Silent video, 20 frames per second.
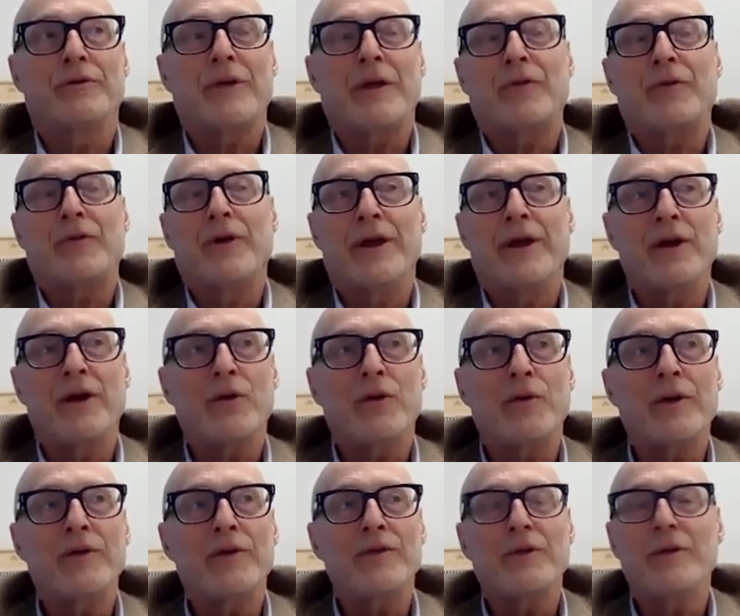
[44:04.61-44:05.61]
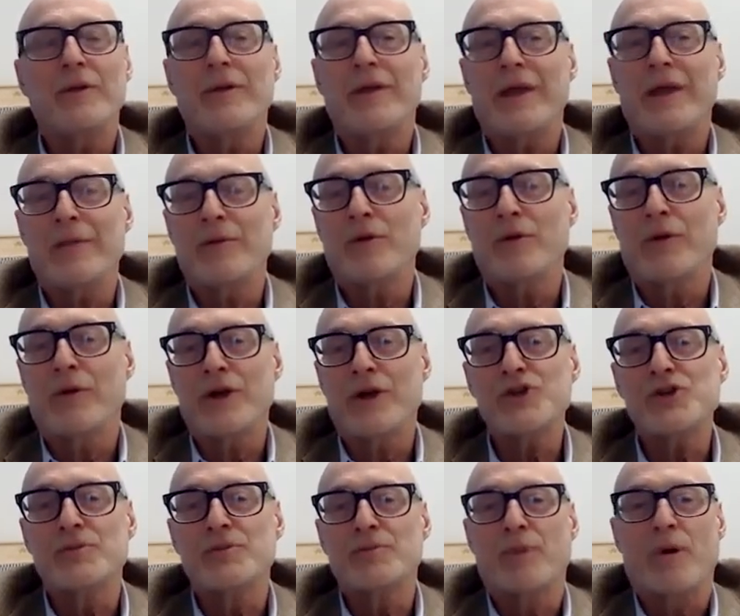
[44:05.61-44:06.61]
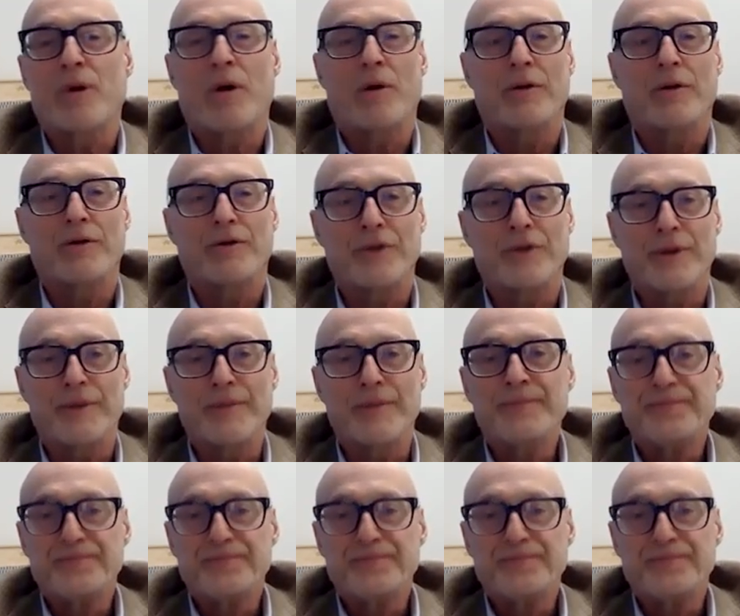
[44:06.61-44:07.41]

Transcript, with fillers: is that they're increasing the immigration policy